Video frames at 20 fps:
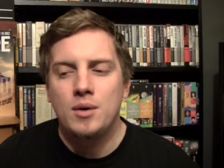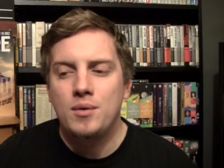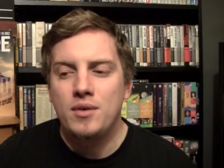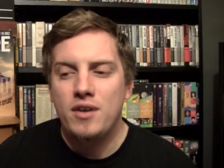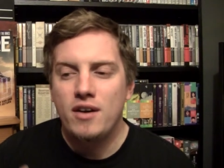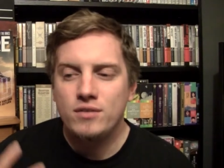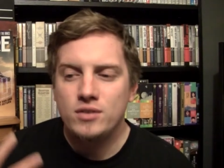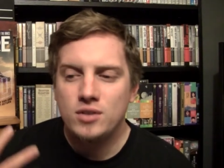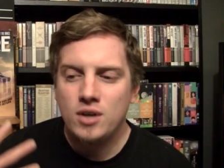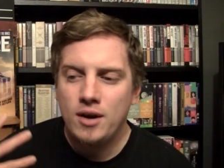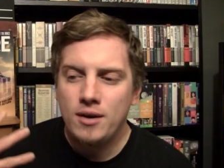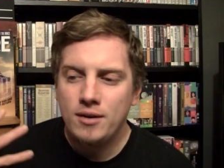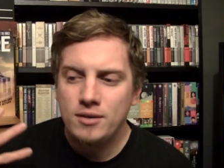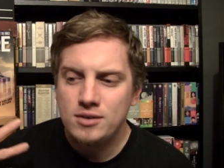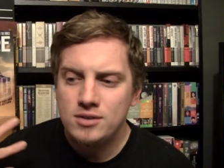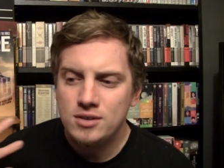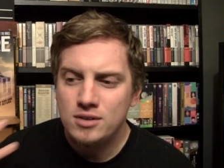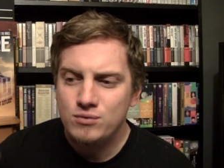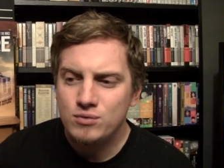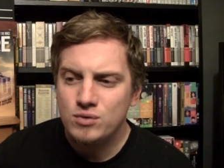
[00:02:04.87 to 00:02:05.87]
I wouldn't have time
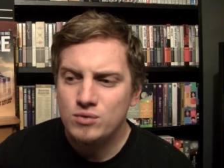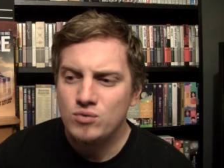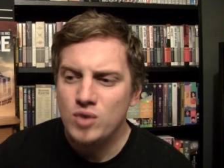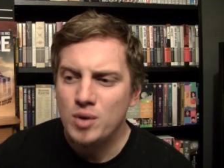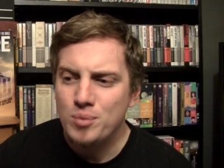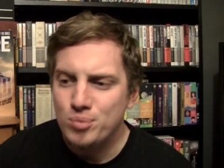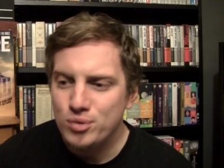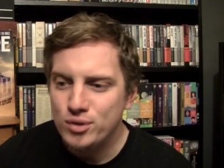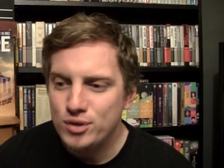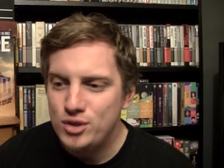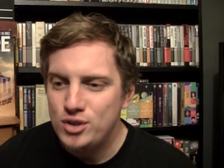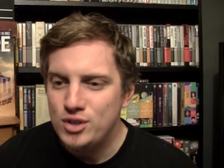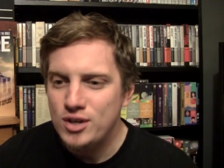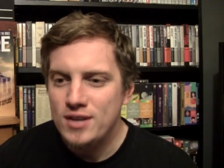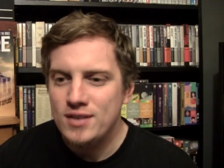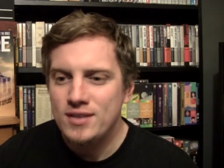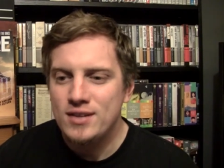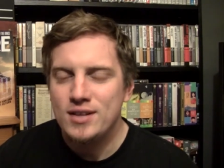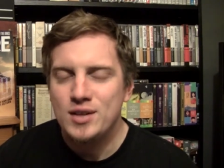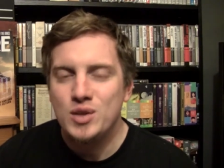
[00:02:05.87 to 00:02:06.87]
to
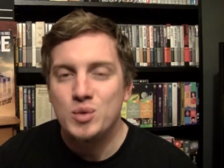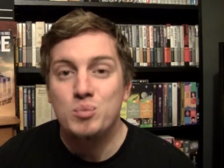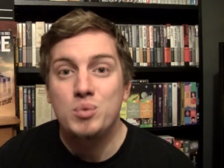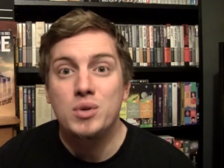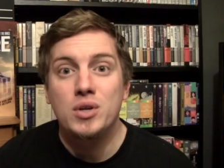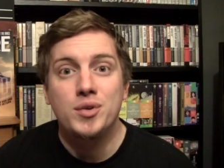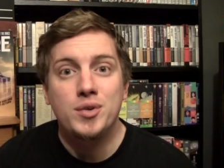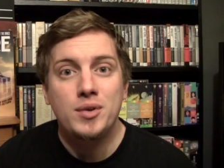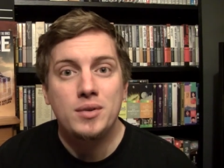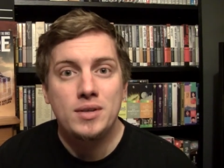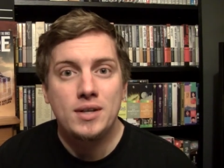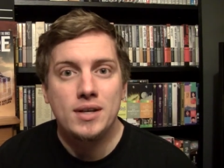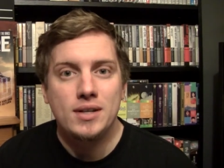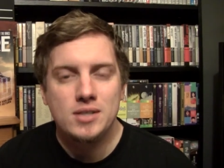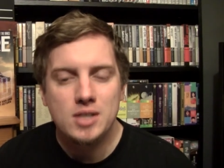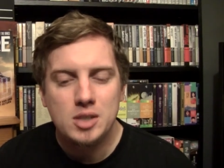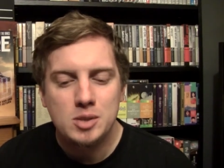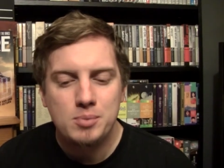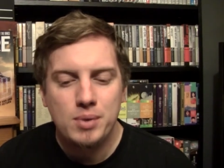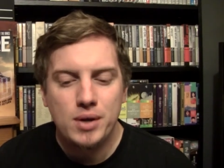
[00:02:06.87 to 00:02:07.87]
appreciate the the build up, the
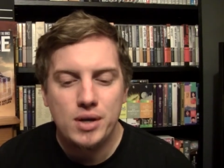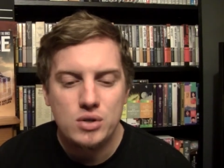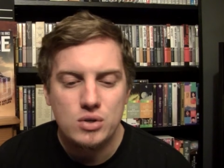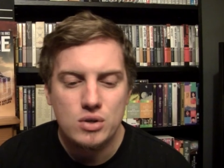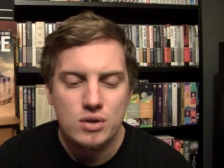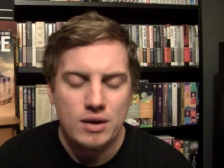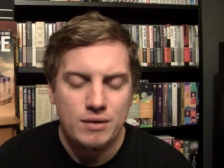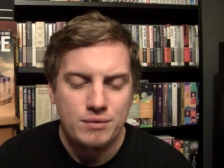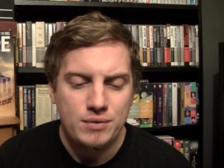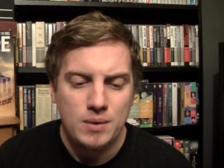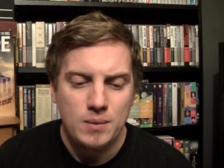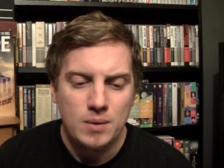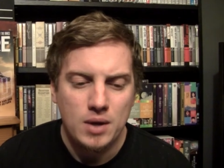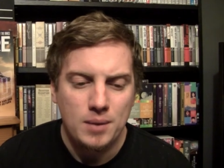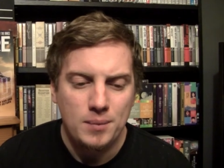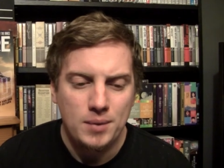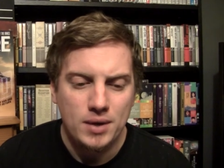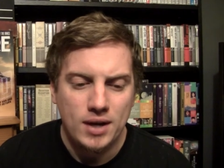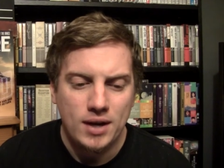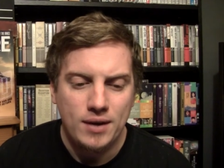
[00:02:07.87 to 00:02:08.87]
anticipation of that film
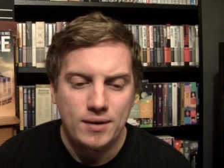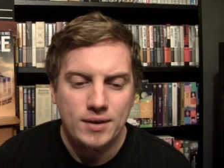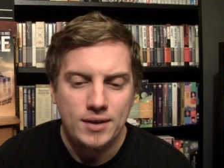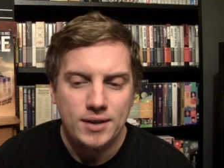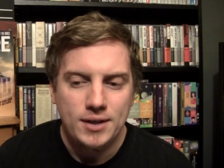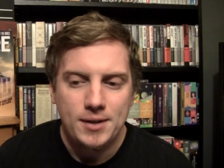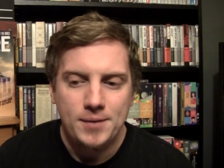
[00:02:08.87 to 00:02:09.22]
coming out.